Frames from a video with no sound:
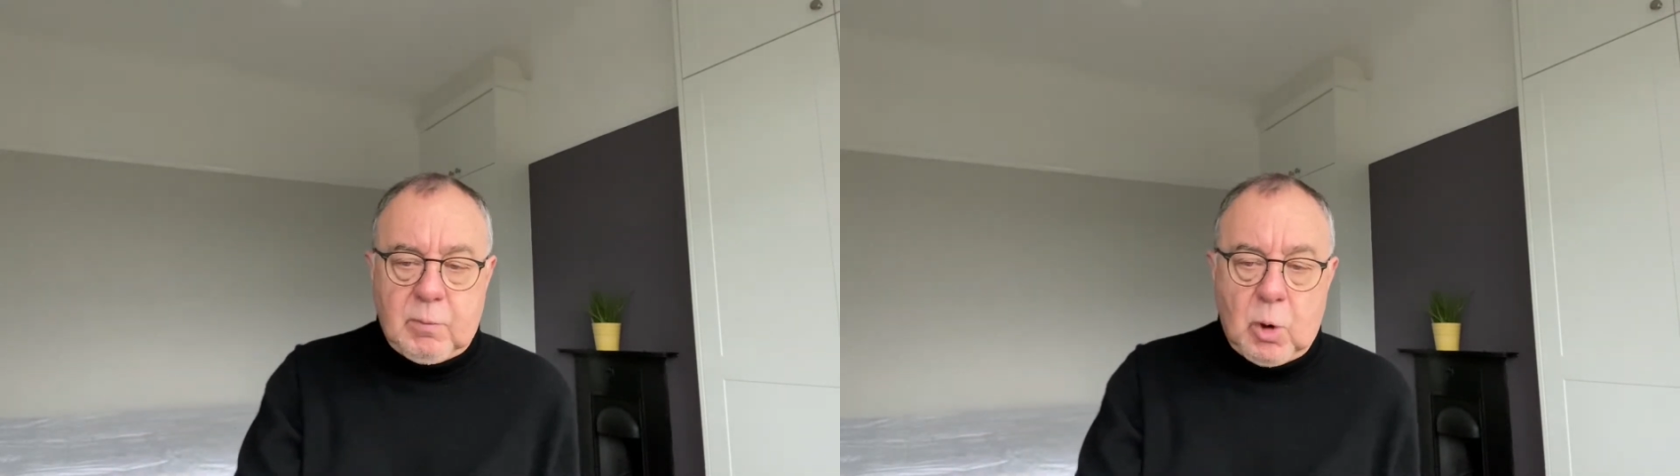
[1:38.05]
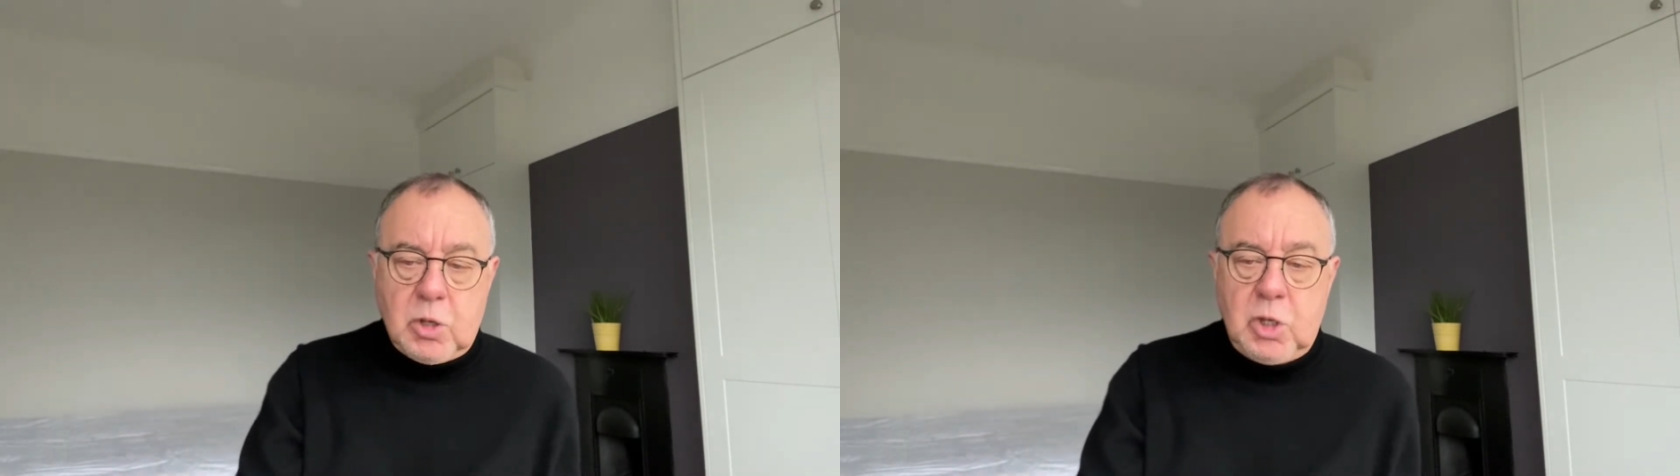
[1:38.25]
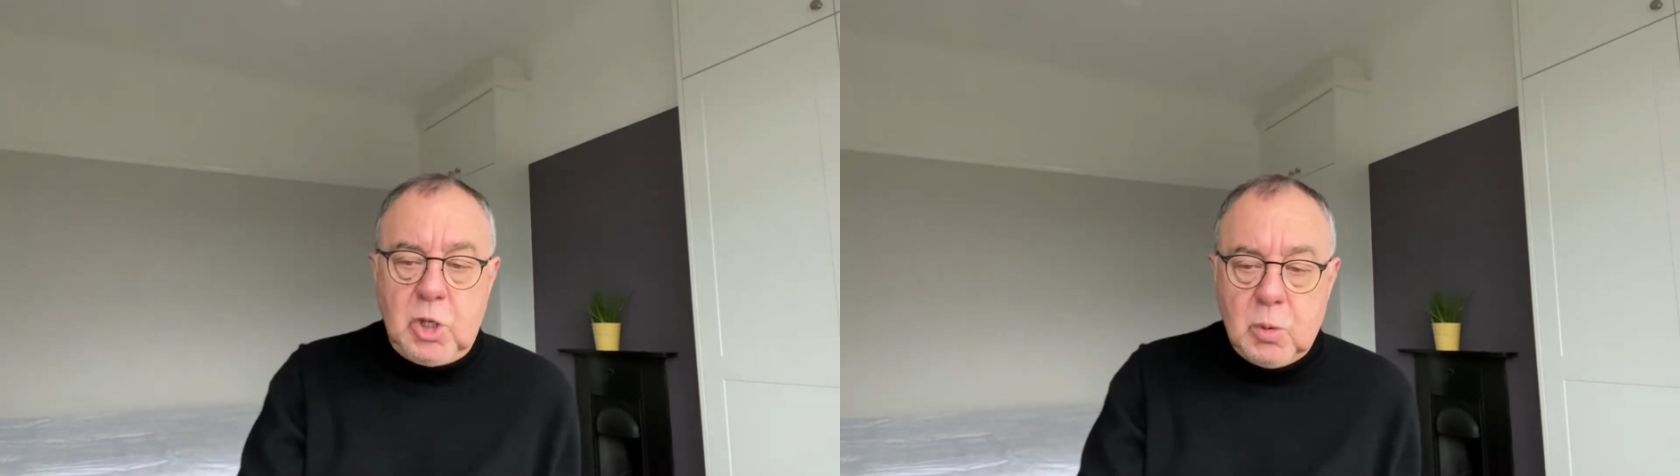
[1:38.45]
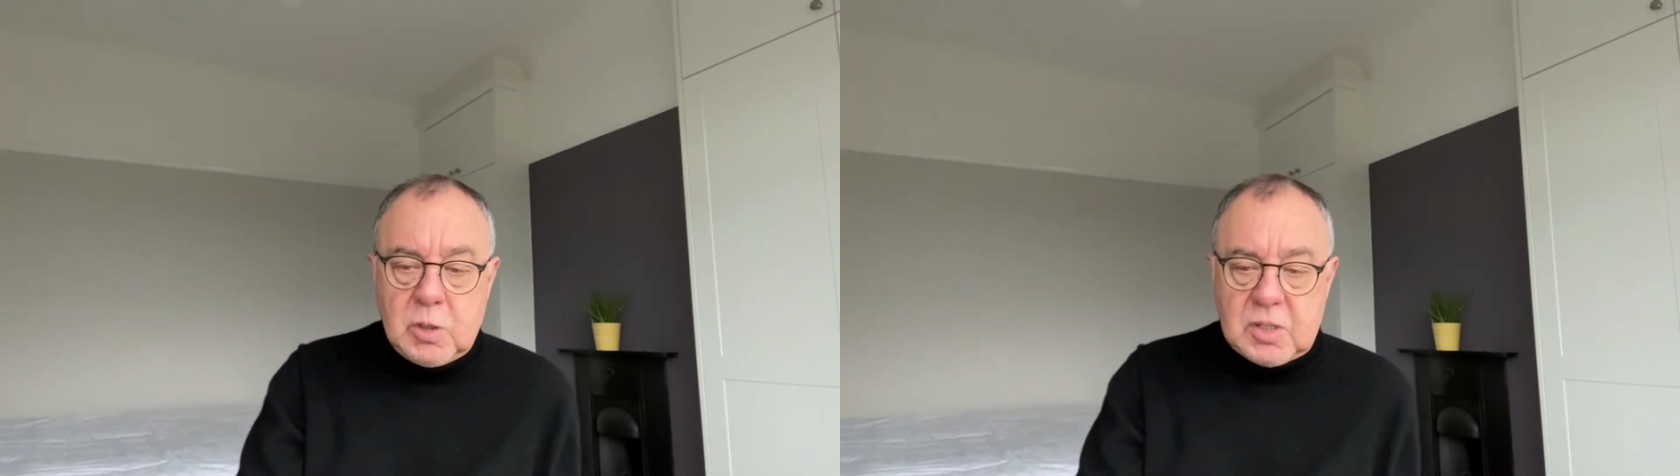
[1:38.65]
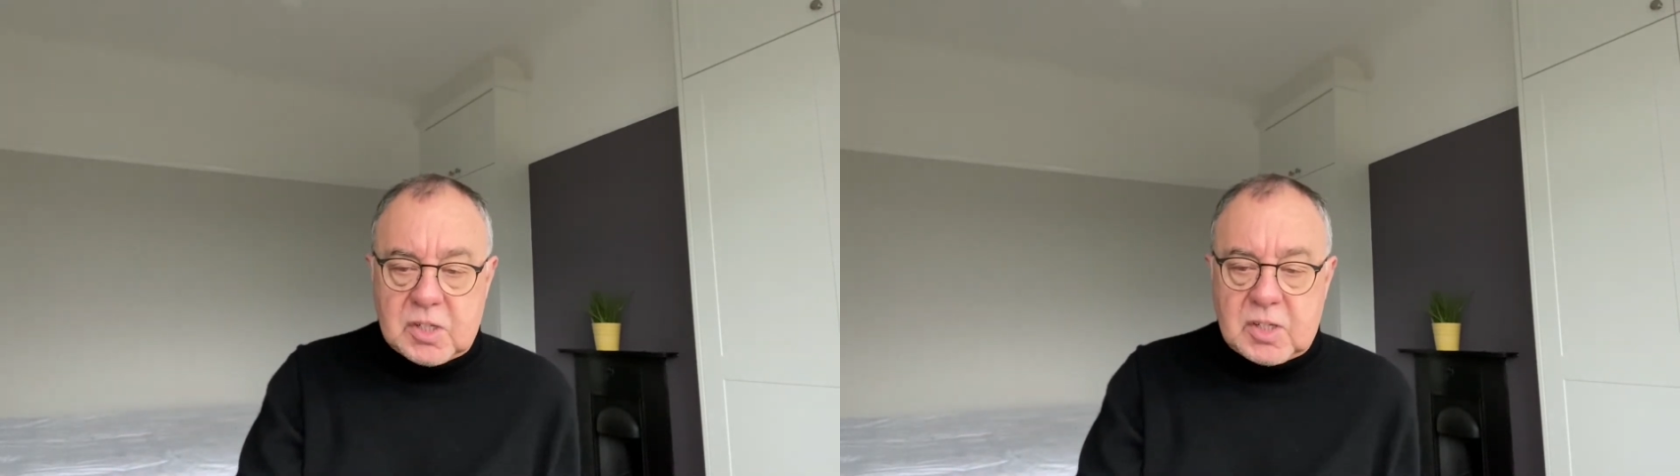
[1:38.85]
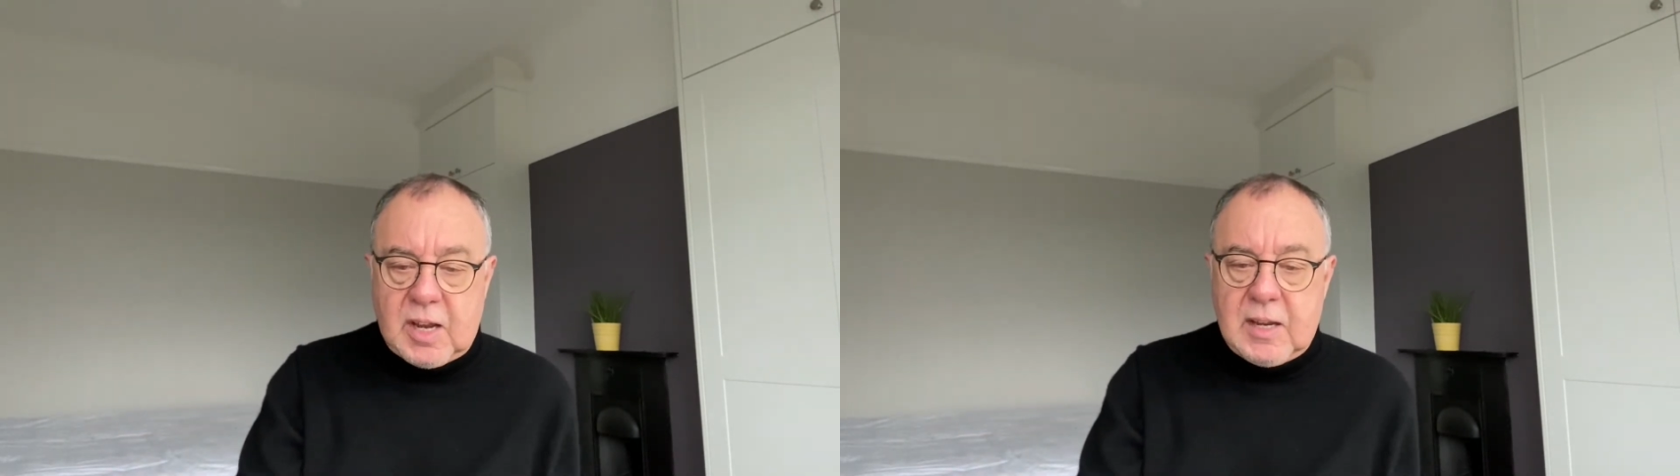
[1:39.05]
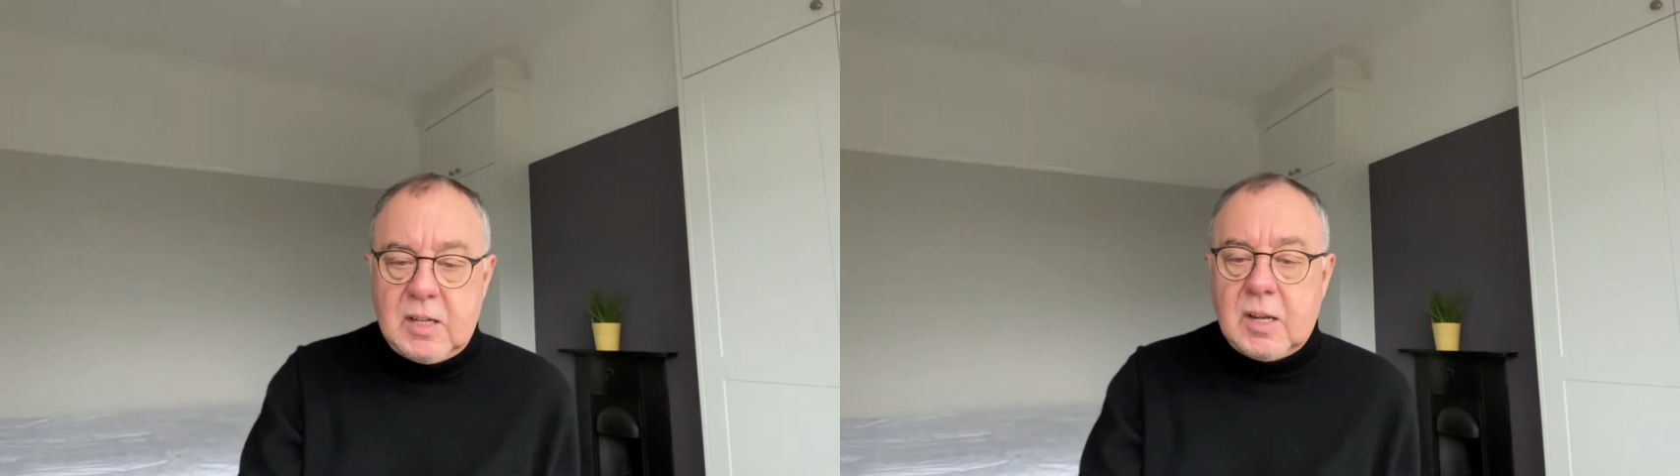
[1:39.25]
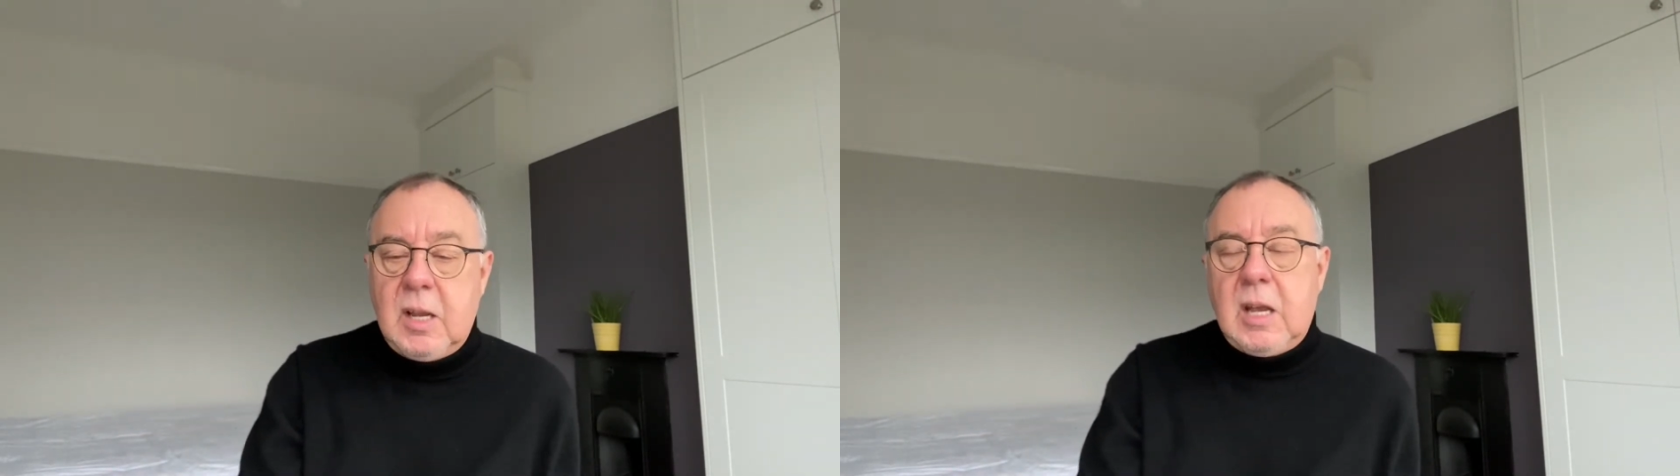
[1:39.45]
what you understand